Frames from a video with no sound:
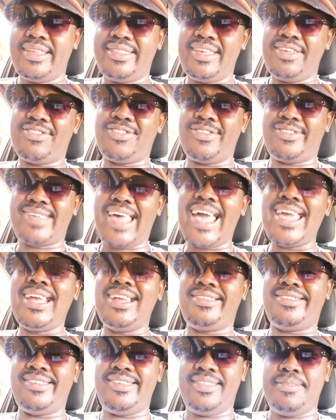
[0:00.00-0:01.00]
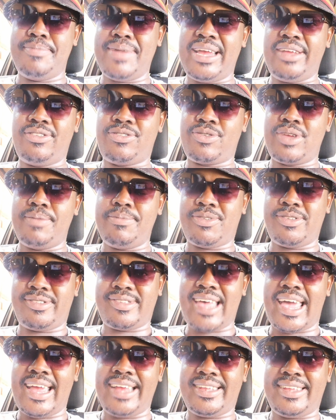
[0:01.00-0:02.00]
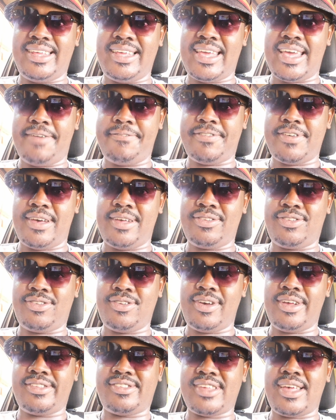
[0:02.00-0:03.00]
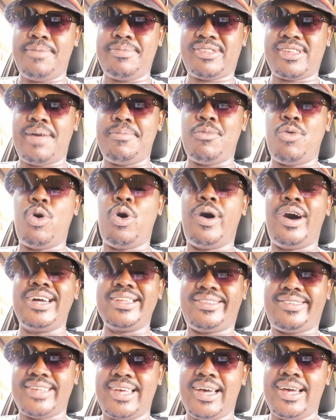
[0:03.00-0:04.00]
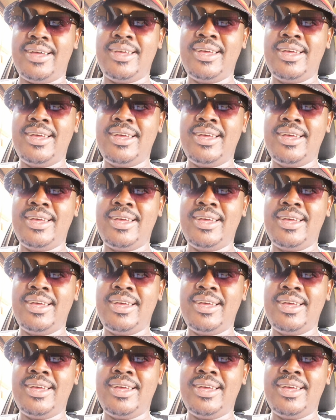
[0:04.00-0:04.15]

the society, the mainstream society, have somewhat